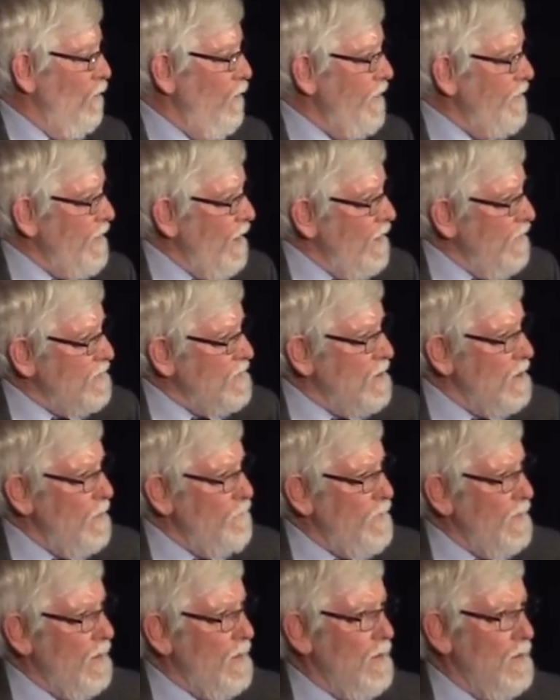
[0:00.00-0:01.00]
with a
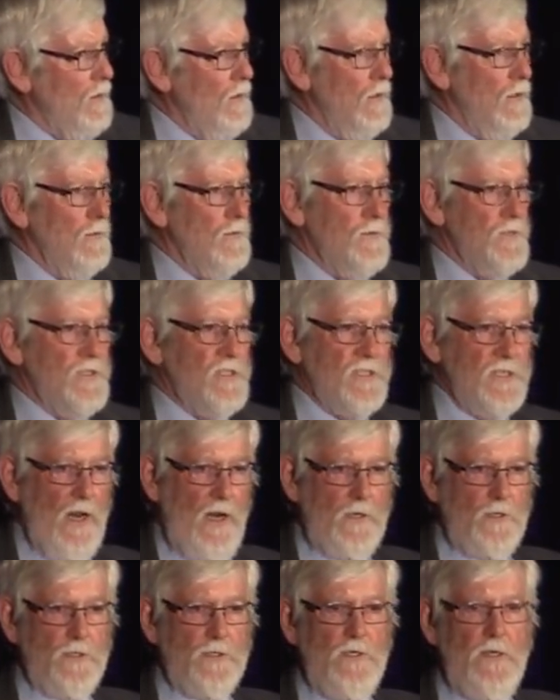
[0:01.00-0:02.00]
typical
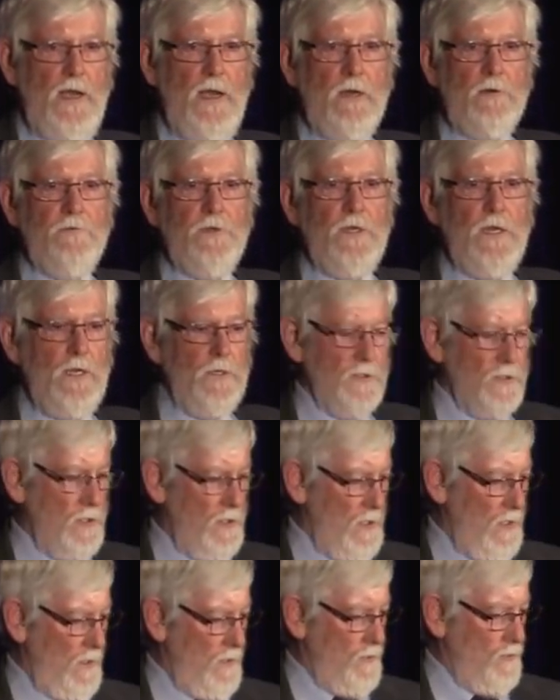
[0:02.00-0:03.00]
section out of an
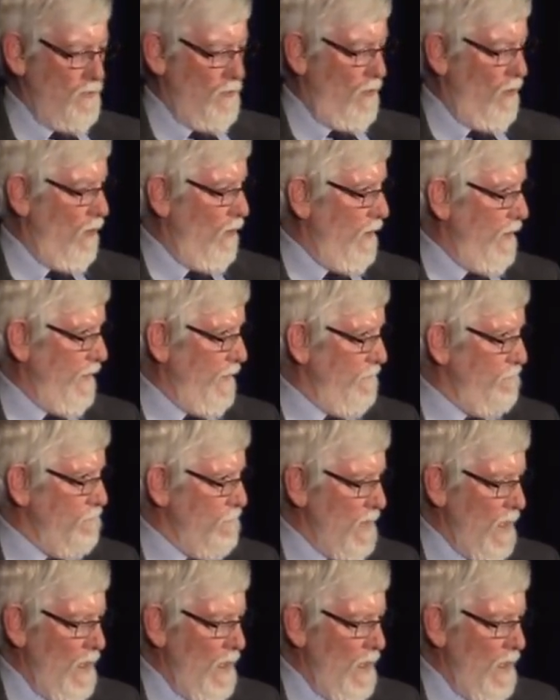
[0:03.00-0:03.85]
engineered drawing,